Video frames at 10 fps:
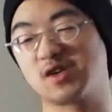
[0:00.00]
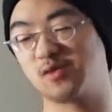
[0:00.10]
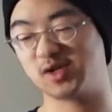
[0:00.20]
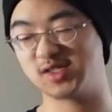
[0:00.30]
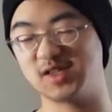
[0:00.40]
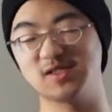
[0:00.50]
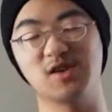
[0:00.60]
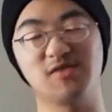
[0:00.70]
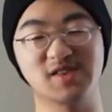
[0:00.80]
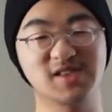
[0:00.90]
Coincidence,
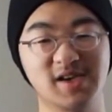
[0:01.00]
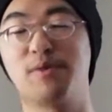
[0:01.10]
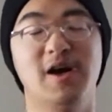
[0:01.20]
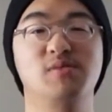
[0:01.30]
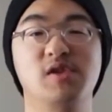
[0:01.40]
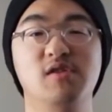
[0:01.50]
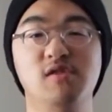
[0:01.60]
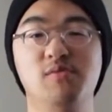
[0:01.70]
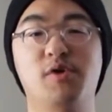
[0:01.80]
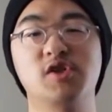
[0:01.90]
obviously. But
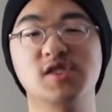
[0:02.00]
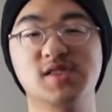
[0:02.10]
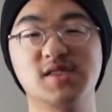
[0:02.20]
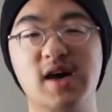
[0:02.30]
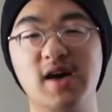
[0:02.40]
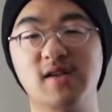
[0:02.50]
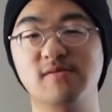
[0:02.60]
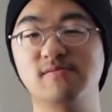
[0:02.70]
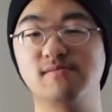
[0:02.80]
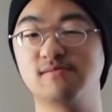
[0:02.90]
you purchased that
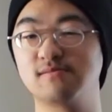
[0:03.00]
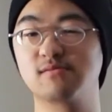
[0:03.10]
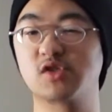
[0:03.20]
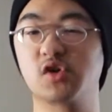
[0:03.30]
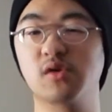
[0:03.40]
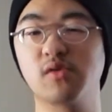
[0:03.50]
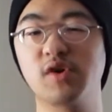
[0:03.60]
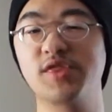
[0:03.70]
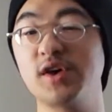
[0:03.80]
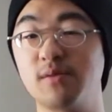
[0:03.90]
tour
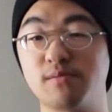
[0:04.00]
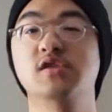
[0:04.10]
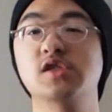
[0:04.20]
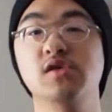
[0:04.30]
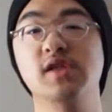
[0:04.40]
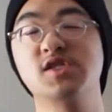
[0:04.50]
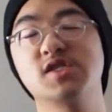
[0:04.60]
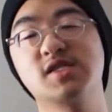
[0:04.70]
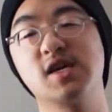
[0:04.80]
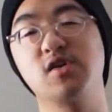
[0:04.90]
with them. So let's
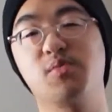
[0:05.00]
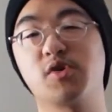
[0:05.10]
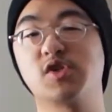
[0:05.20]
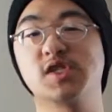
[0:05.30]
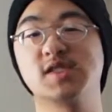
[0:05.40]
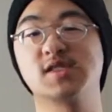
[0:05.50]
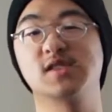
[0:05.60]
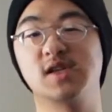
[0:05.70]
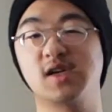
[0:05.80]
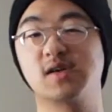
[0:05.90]
just say you purchase
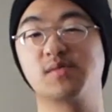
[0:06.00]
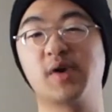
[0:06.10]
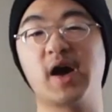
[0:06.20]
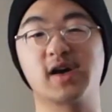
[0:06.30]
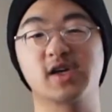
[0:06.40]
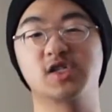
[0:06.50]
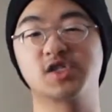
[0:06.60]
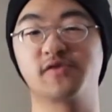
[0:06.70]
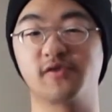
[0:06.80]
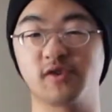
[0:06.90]
the
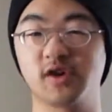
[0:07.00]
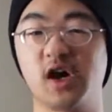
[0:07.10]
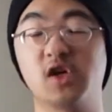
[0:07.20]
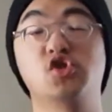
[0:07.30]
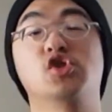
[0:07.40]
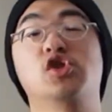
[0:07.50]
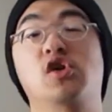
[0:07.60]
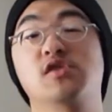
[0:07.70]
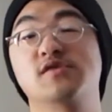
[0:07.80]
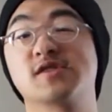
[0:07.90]
package for $100.
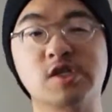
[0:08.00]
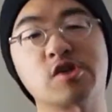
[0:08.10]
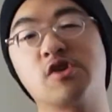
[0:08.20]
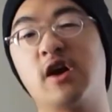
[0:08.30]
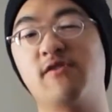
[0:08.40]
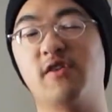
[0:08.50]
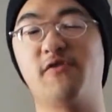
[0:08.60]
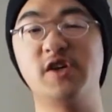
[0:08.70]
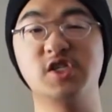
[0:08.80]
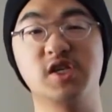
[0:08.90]
So you have
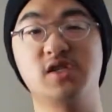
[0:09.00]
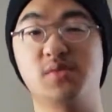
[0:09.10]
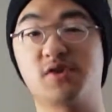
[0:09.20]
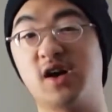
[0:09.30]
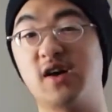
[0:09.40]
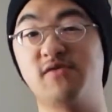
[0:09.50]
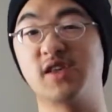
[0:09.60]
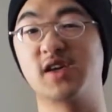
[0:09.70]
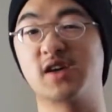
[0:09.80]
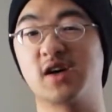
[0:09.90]
officially deprived
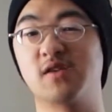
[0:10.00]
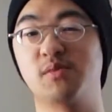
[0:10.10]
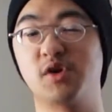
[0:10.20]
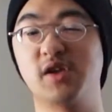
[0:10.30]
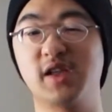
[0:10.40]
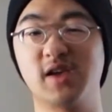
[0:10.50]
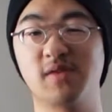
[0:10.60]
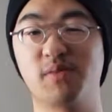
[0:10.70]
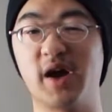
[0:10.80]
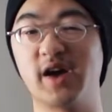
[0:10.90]
the
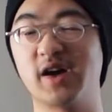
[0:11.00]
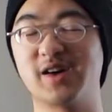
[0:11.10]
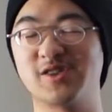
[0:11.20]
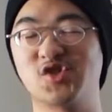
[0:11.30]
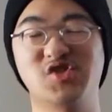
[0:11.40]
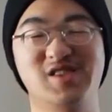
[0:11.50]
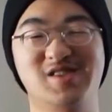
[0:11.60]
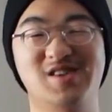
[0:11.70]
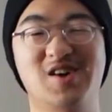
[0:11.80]
community by $100.